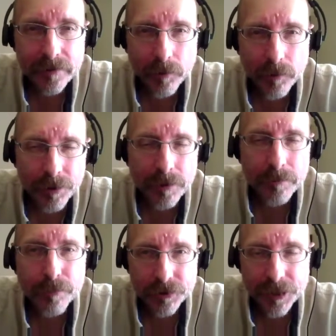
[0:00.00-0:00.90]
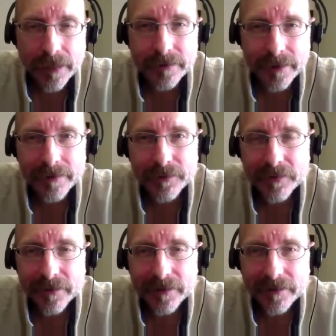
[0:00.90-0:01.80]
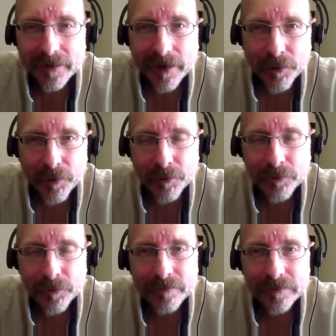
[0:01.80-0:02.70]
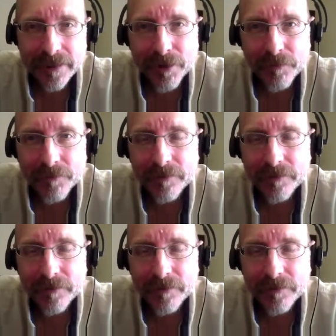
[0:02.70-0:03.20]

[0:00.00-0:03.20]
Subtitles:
we're really projecting our own self